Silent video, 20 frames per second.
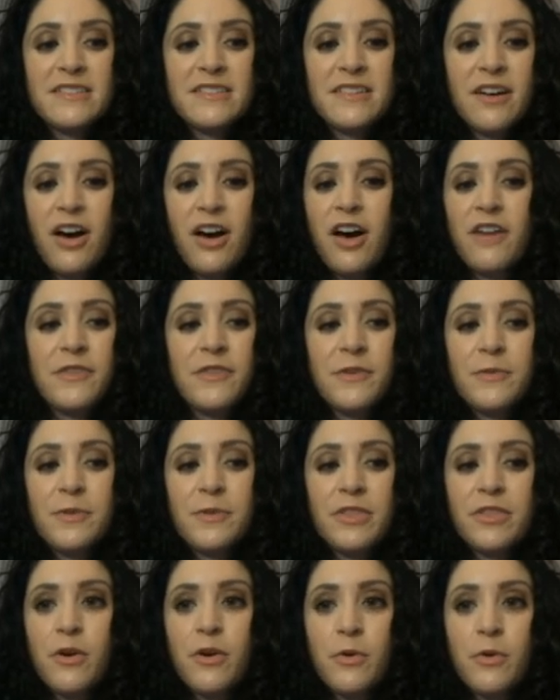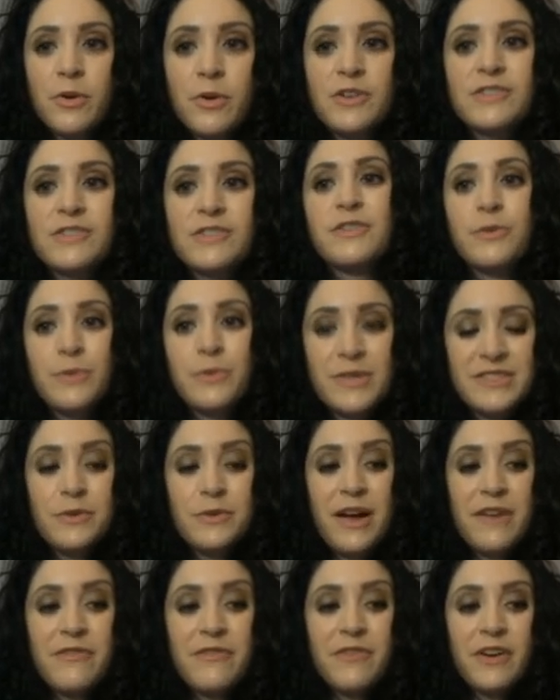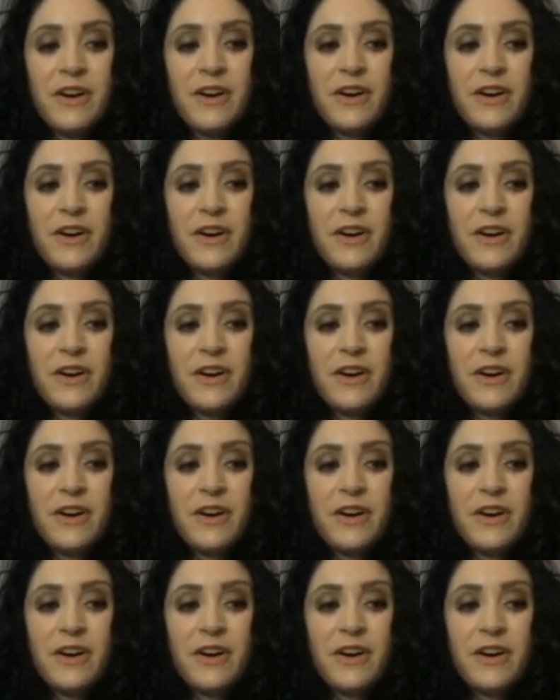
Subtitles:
often with no rehearsal whatsoever.